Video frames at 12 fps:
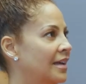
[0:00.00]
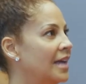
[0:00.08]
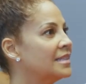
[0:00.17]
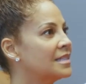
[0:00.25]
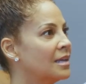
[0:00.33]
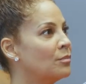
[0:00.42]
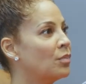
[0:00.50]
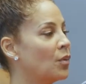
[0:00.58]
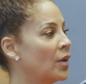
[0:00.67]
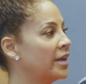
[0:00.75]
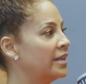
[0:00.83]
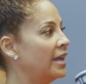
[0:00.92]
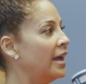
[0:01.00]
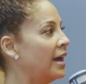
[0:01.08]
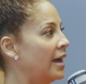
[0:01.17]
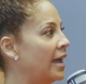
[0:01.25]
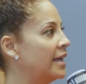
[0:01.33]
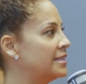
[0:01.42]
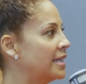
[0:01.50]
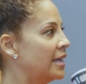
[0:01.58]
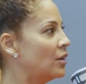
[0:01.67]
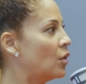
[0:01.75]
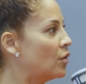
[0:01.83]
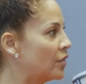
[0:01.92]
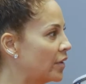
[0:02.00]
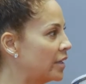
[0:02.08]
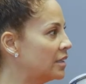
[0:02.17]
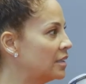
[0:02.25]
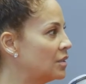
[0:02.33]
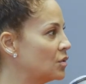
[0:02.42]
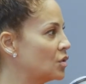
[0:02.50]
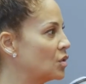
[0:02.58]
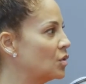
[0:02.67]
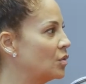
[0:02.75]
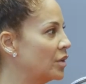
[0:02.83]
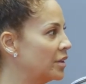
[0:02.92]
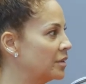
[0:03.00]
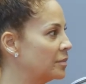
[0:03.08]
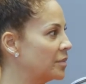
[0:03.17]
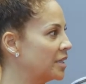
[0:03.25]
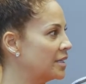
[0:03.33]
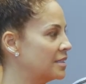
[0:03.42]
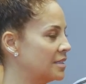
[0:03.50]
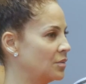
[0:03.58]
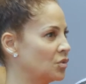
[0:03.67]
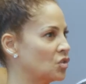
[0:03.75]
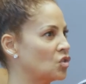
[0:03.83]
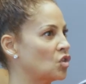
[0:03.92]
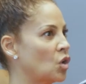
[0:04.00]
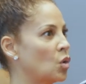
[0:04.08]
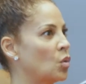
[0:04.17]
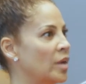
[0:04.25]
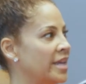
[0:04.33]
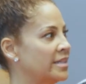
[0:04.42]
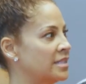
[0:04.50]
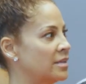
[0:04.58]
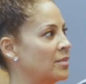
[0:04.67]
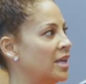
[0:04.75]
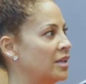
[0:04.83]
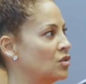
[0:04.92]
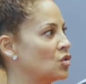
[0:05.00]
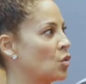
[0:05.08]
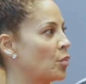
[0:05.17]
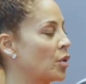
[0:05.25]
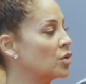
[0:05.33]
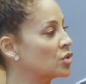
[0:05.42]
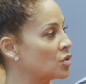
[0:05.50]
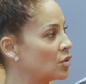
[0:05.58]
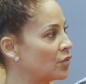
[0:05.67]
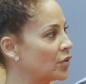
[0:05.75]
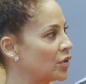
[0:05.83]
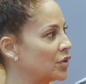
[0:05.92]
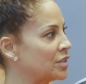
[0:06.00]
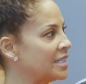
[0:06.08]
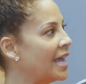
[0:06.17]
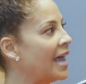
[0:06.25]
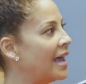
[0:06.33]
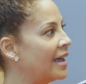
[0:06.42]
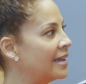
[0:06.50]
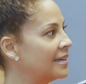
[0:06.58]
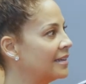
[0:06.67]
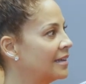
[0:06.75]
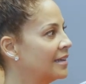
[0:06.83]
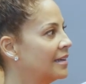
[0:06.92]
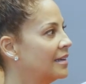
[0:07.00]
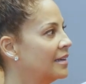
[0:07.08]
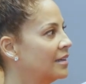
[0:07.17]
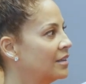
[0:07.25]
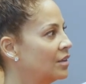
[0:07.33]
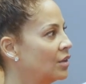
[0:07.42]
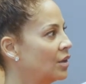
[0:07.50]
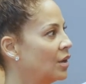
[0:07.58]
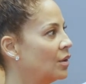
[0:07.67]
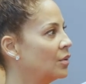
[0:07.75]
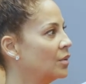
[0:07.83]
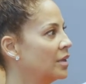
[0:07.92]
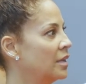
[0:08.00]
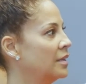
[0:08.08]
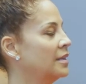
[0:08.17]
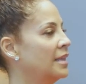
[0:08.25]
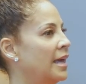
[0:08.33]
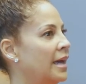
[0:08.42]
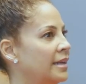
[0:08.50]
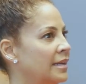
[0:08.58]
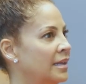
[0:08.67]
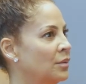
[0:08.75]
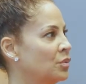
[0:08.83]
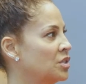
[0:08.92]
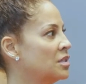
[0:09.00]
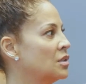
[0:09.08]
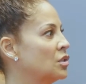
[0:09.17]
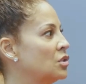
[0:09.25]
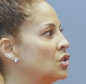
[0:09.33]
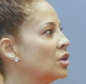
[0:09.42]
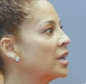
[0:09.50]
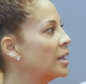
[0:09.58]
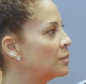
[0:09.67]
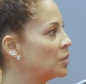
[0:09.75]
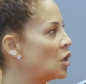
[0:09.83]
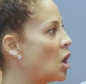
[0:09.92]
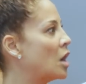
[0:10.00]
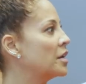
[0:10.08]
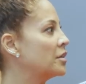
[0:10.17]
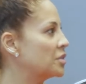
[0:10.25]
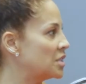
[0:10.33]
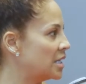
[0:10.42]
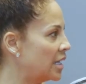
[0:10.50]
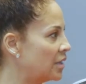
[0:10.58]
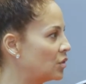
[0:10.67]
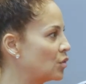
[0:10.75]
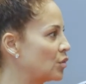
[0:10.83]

At some point, yeah, I had to get over it a little sooner mm-hmm. because it was so intimate and so personal mm-hmm. for mm. your dad. You know it, that it was took him longer to get